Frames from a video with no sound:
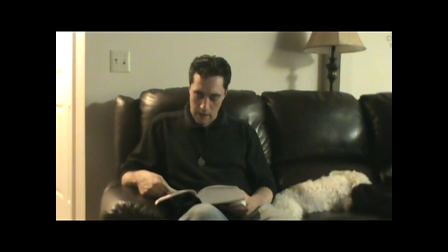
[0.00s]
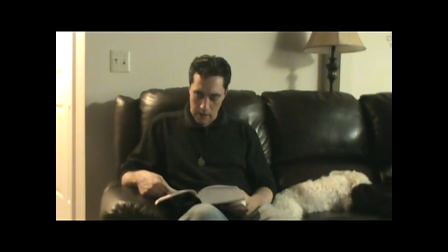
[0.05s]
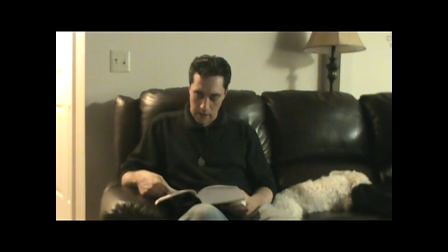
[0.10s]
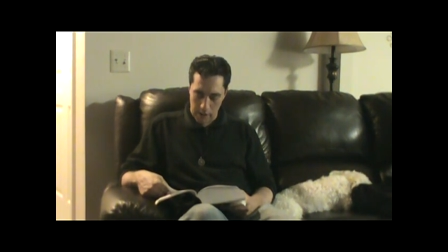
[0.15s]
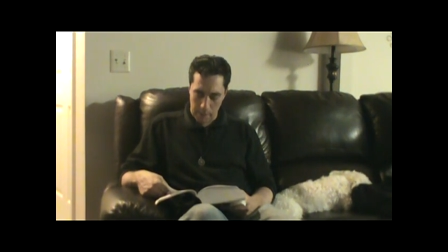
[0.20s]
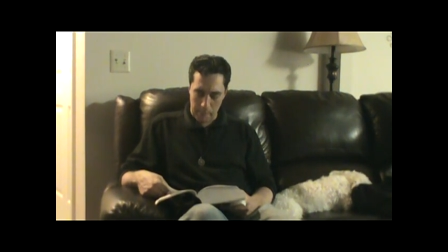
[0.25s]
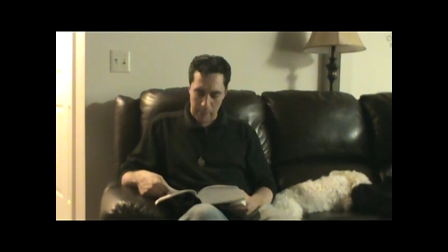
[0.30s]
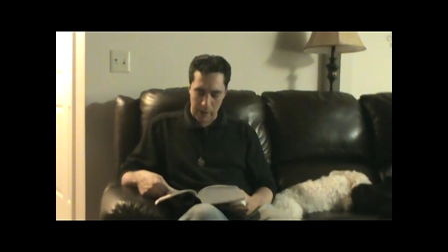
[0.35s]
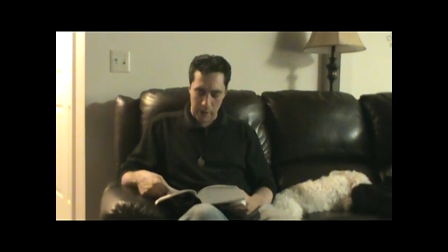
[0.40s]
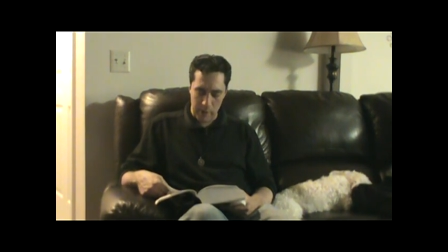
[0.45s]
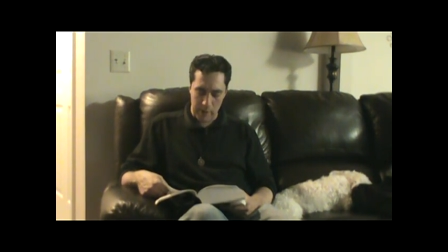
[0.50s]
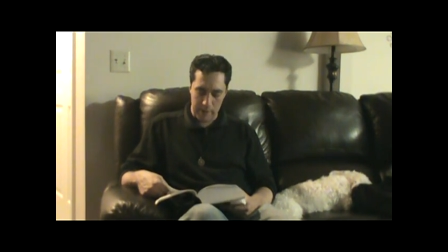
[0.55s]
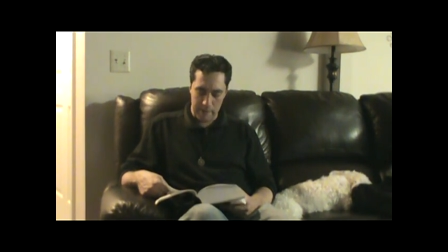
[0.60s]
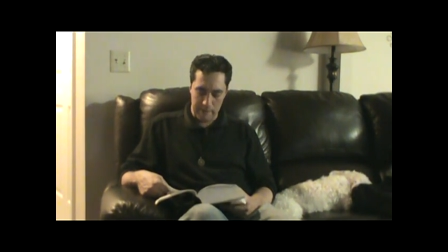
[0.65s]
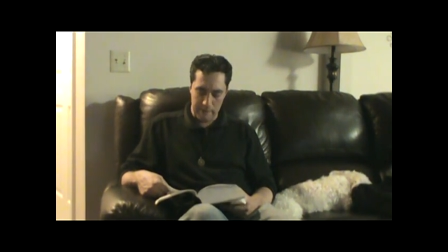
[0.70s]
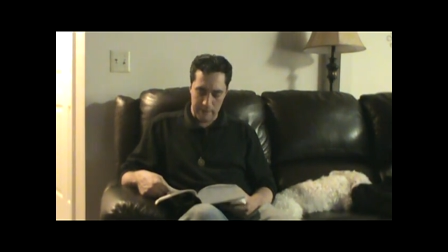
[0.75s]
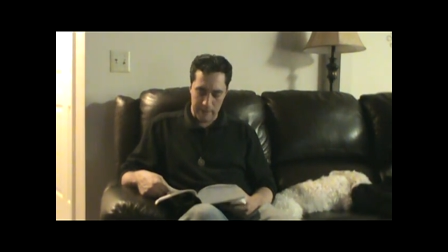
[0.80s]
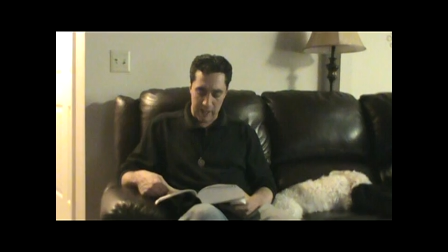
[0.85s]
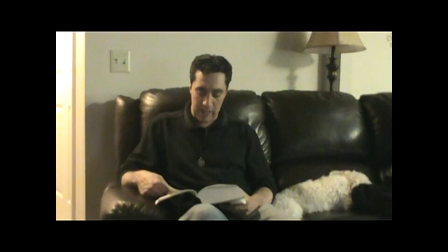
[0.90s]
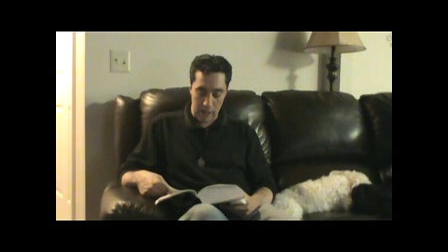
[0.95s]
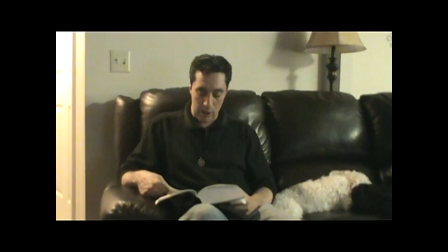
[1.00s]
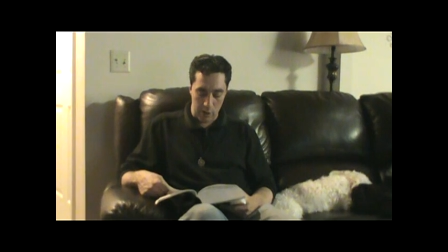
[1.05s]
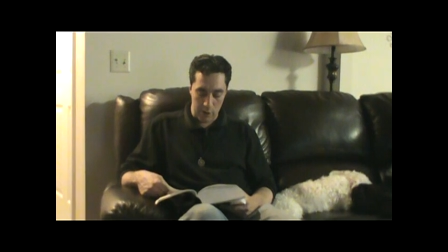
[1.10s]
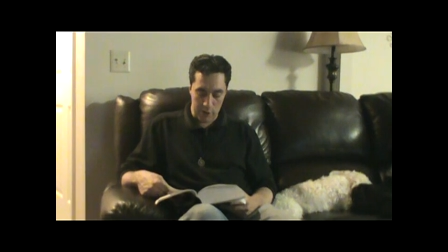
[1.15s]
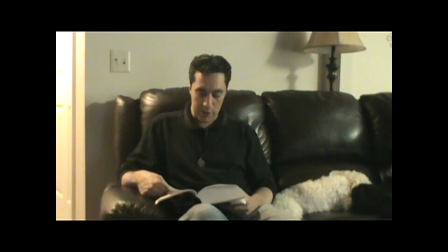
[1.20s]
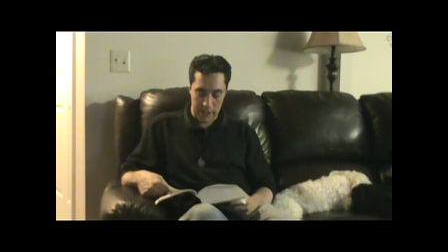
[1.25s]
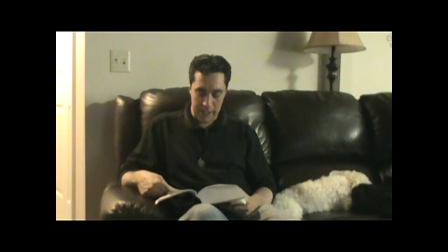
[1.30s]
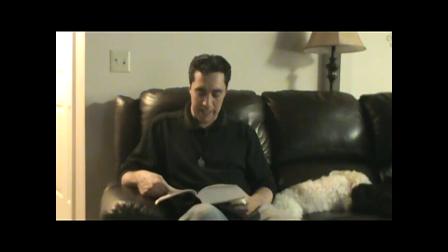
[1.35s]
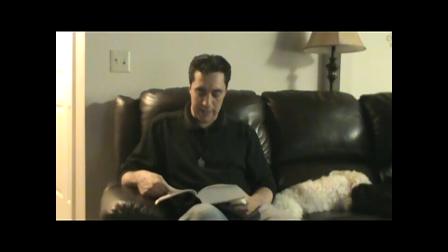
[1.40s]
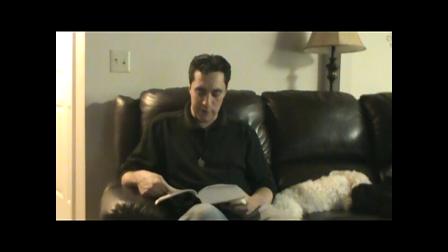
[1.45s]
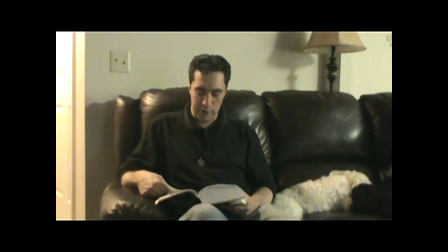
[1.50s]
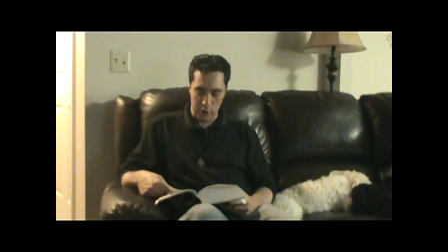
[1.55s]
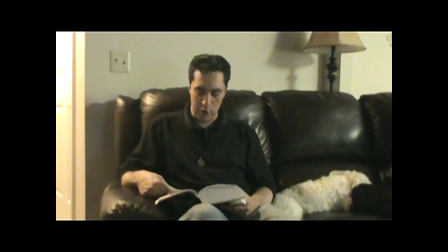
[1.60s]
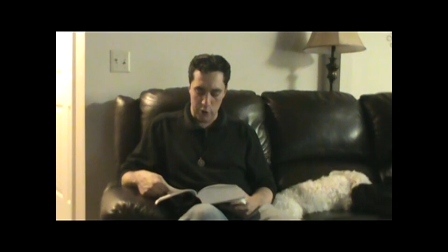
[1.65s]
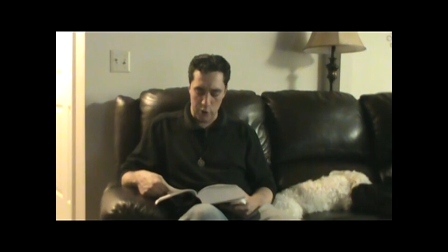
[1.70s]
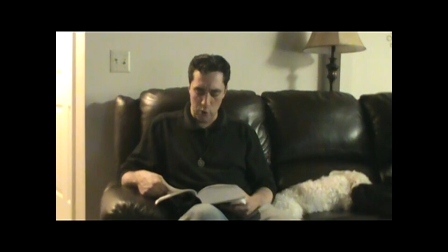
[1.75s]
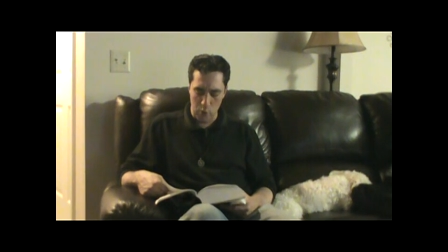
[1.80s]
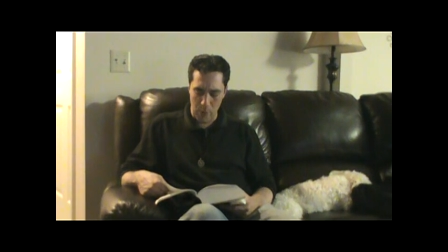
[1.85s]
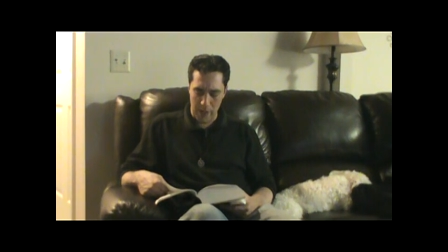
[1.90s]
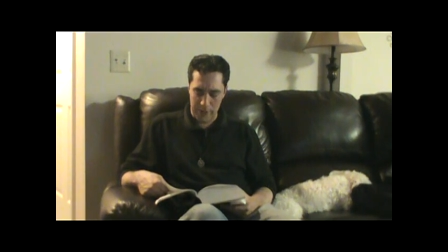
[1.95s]
Comparative theology is a
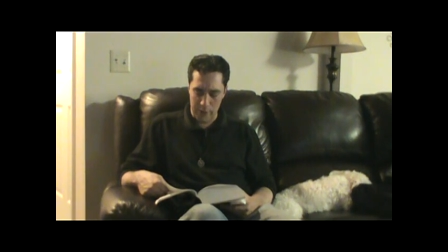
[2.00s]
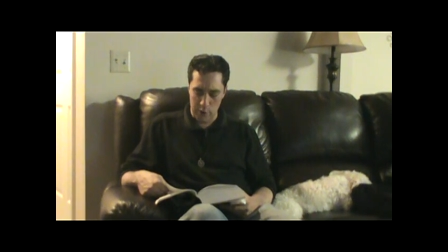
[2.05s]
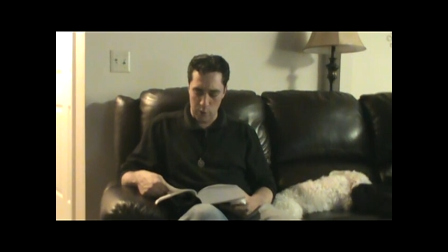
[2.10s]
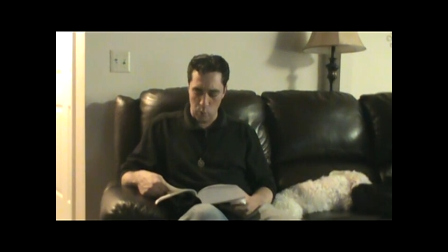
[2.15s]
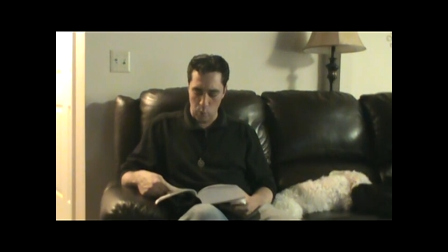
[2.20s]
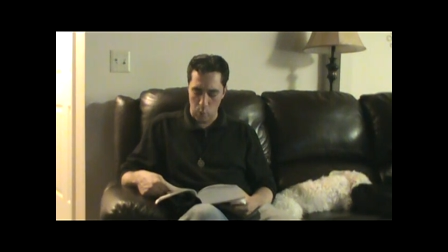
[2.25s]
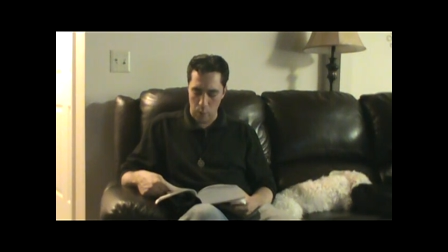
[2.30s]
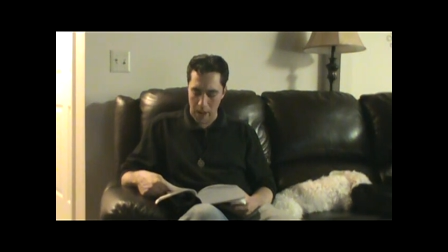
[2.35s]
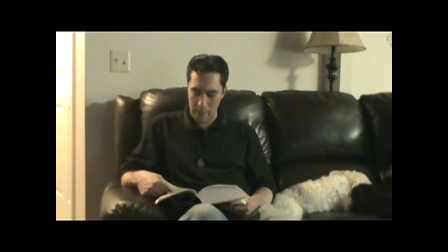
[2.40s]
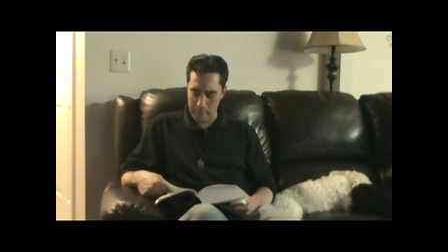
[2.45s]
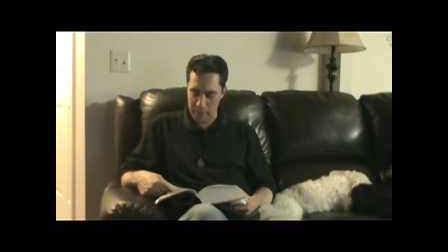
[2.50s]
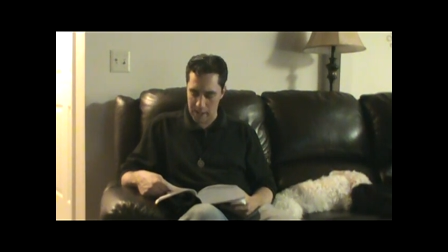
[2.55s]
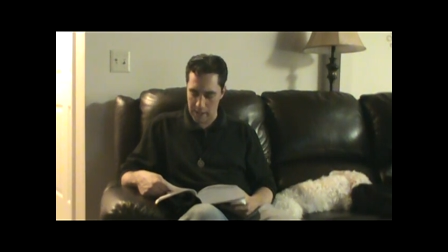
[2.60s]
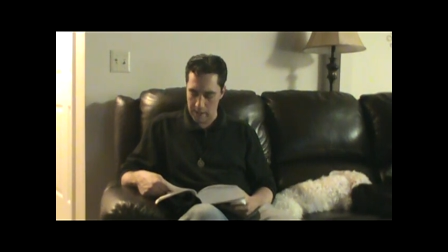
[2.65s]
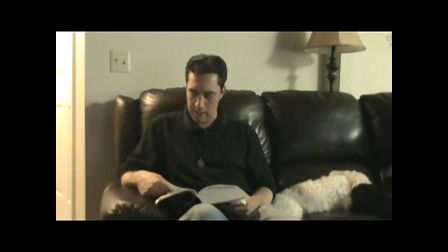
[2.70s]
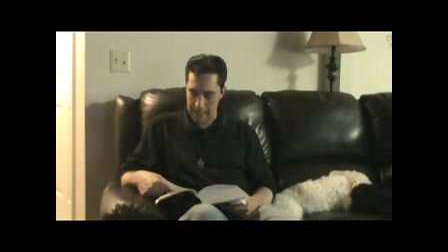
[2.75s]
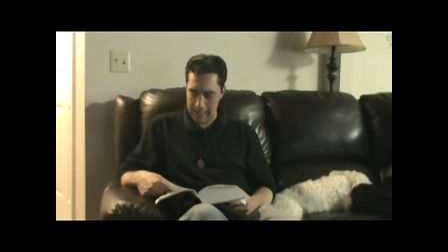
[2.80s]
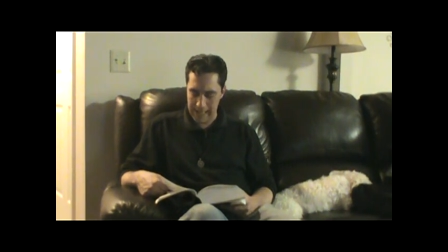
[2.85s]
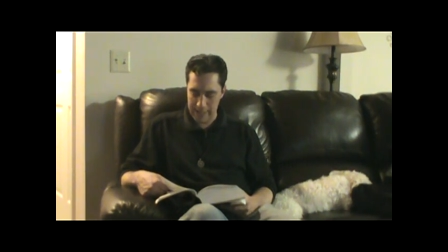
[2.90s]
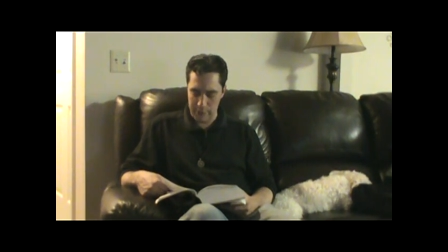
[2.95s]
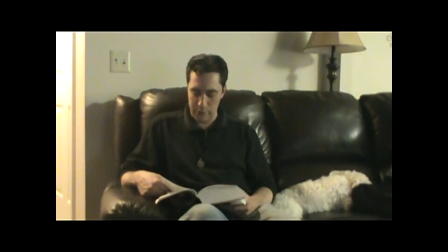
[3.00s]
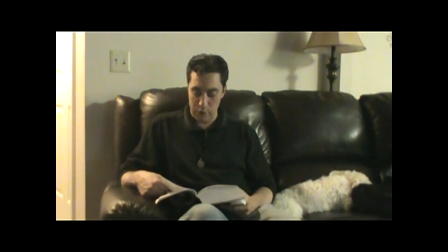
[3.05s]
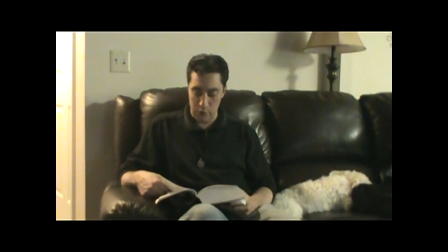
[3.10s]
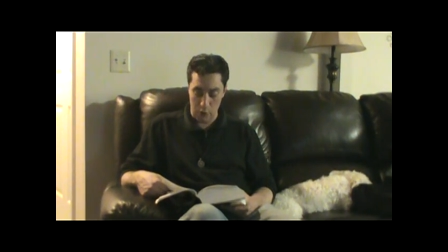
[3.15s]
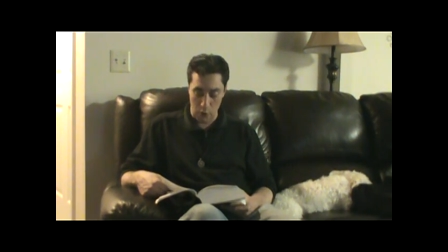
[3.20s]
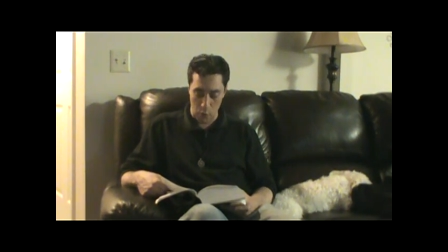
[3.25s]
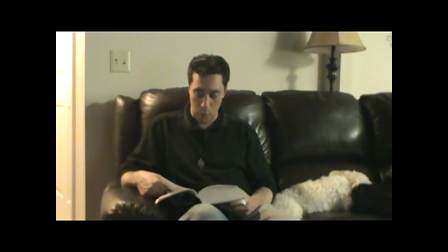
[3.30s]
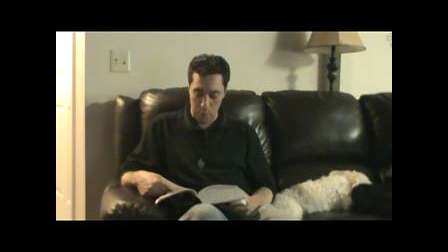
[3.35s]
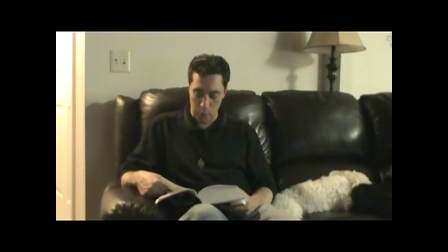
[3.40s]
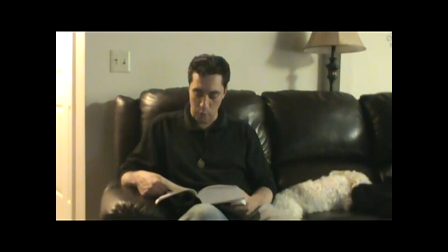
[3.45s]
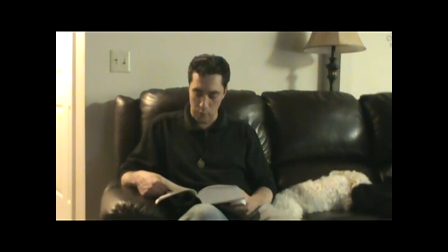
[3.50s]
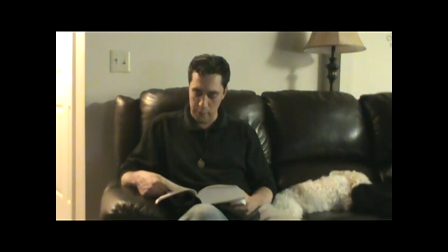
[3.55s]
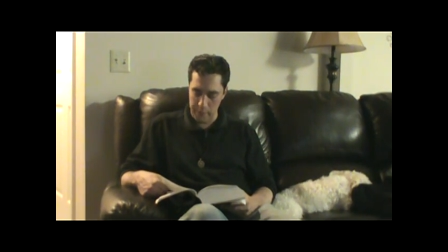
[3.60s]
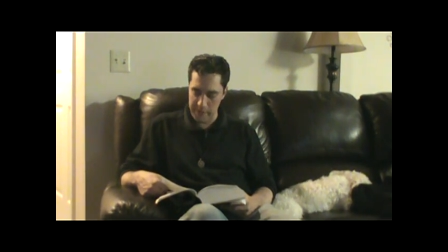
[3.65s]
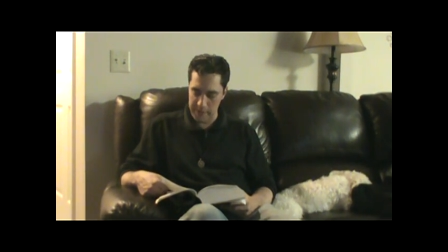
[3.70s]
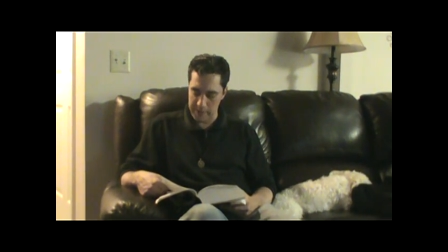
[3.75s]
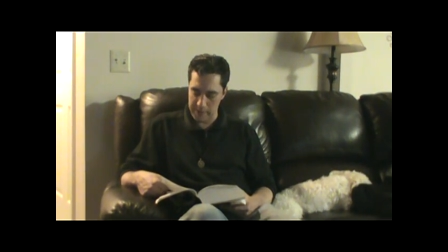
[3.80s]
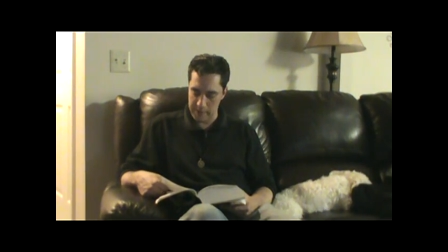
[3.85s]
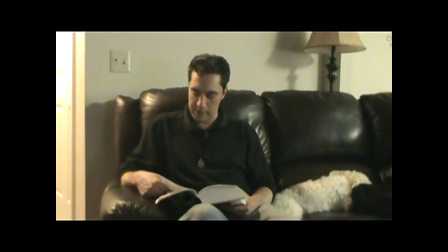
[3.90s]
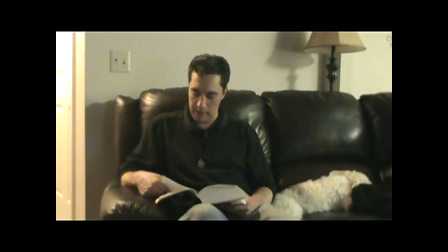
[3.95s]
two-edged weapon and has so proved
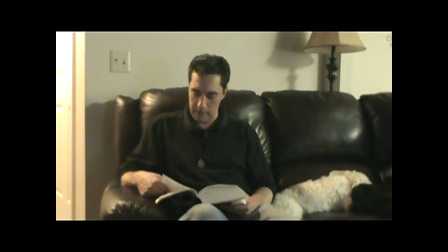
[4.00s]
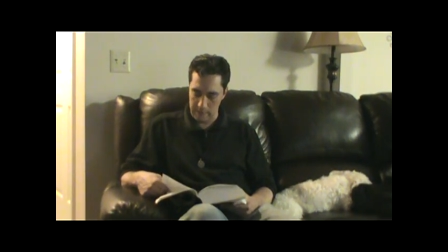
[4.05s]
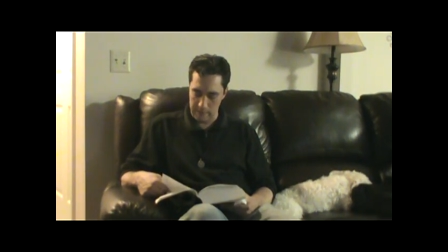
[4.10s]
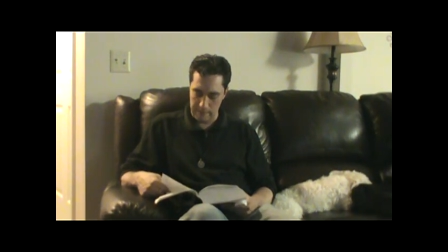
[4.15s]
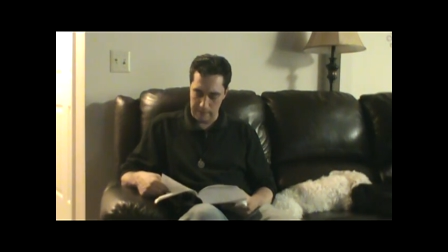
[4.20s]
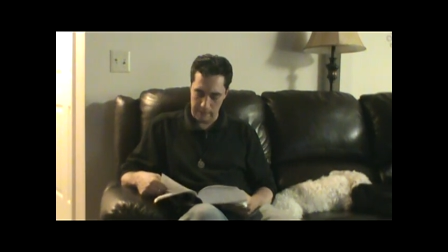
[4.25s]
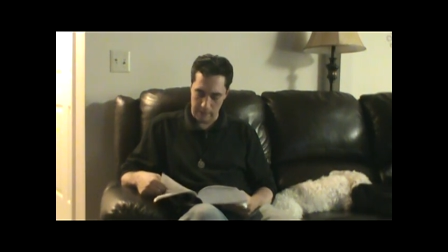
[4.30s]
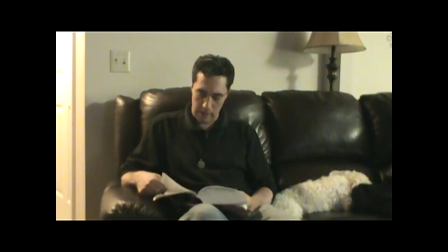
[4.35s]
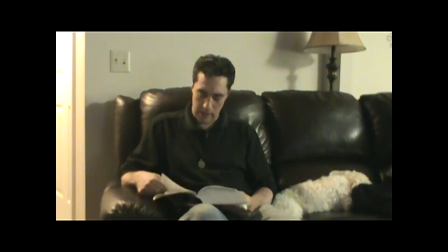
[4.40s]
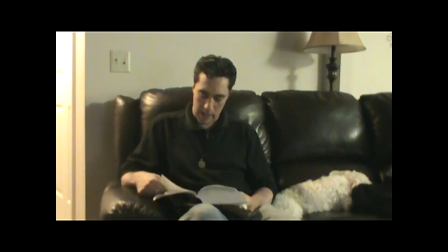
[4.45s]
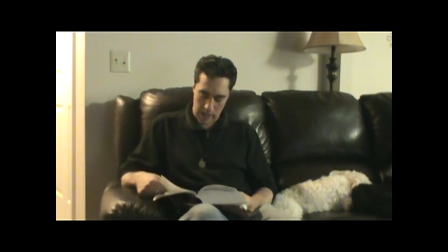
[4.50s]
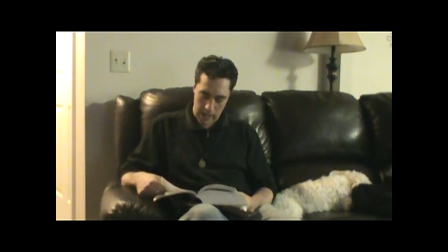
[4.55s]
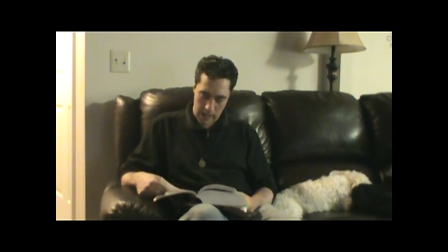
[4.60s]
itself.